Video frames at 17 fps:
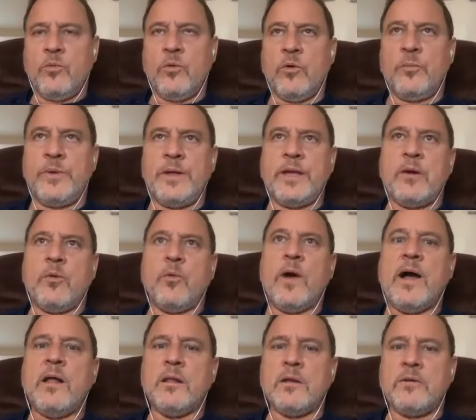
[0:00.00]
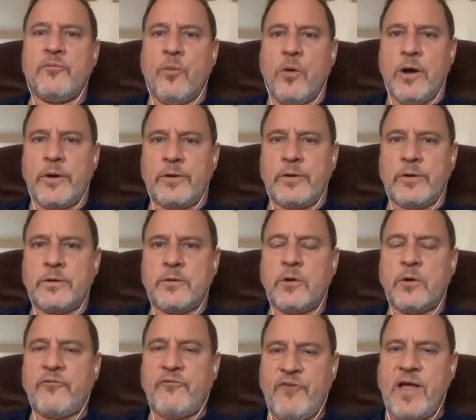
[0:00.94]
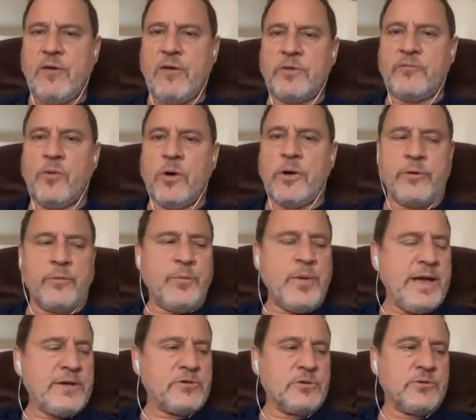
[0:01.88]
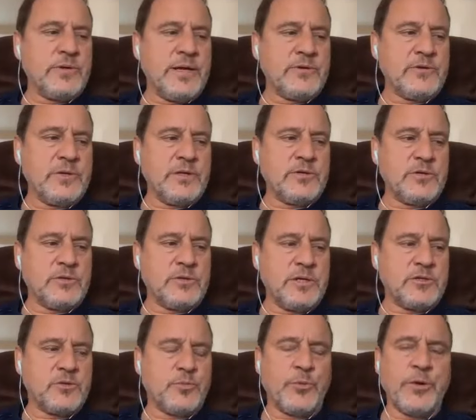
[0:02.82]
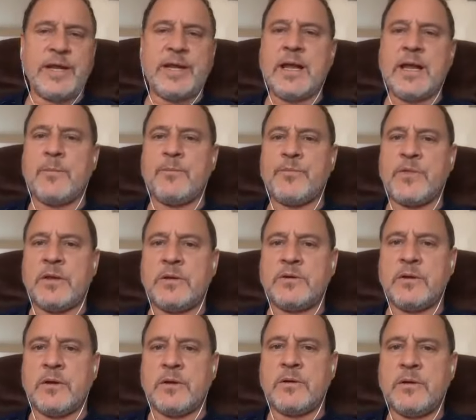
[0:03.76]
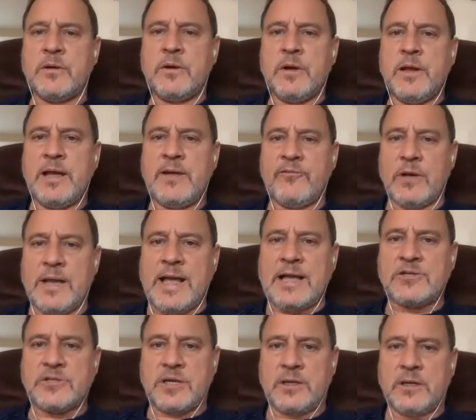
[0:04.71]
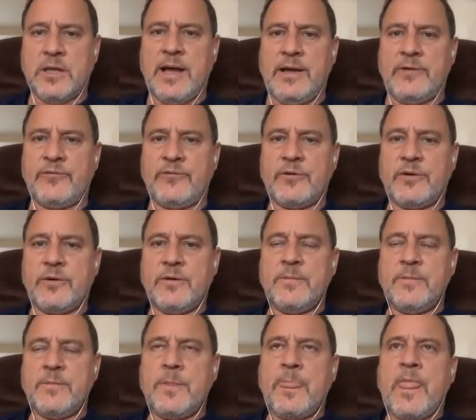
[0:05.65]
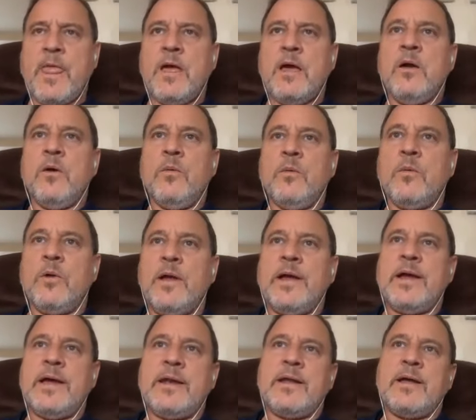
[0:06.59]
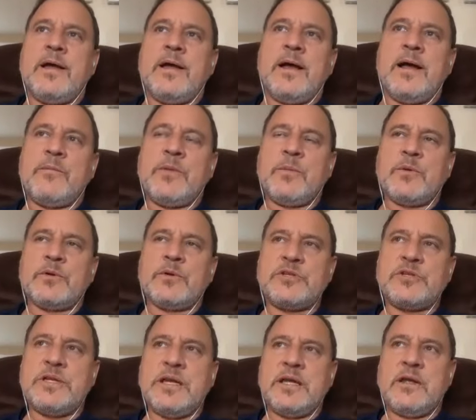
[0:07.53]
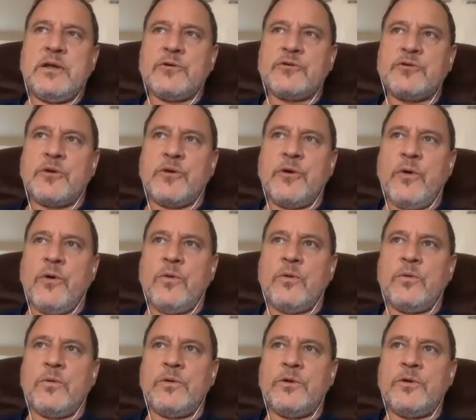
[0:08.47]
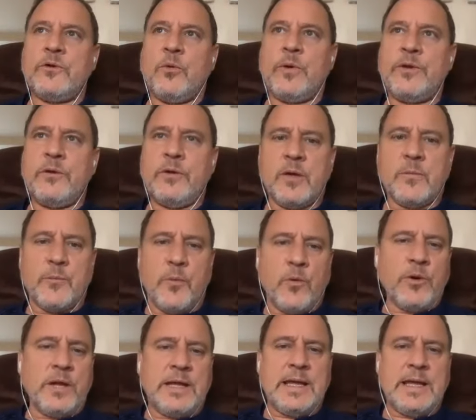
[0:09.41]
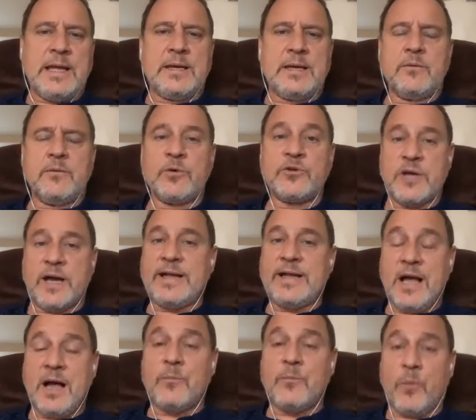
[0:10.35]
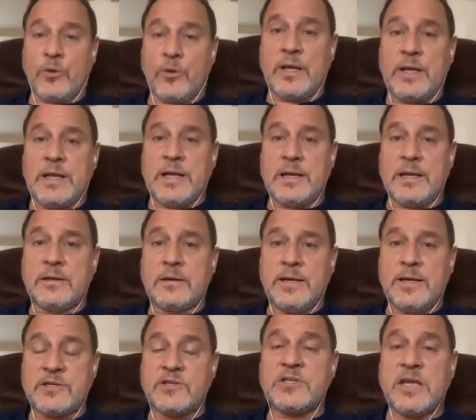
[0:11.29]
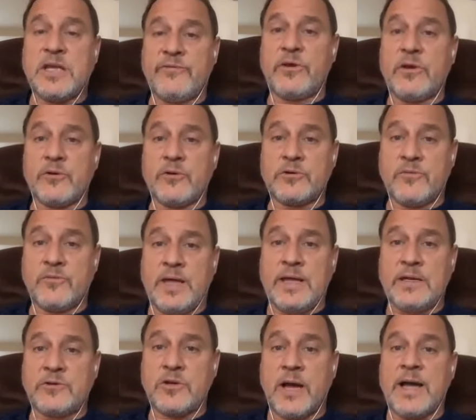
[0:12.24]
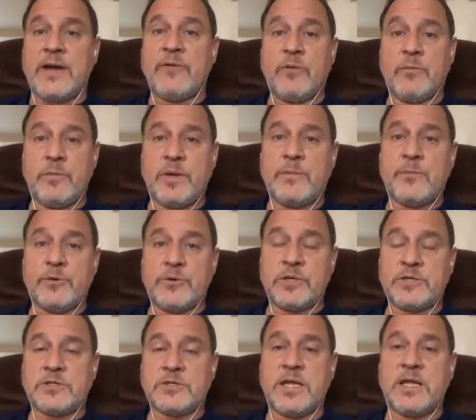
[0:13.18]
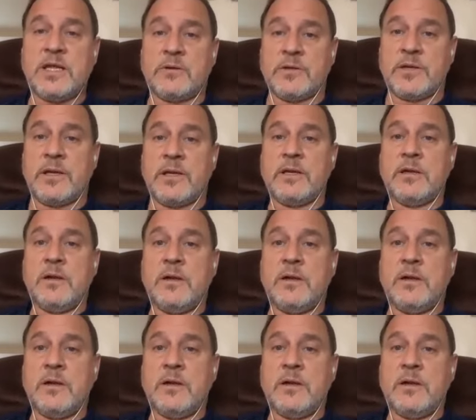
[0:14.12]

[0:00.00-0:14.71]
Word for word: will be a well of water or a fountain of water, Passion Translation says, springing up into everlasting life. And I remember seeing years ago, you know, when you get born again, which I got born again at seven years of age, I remember distinctly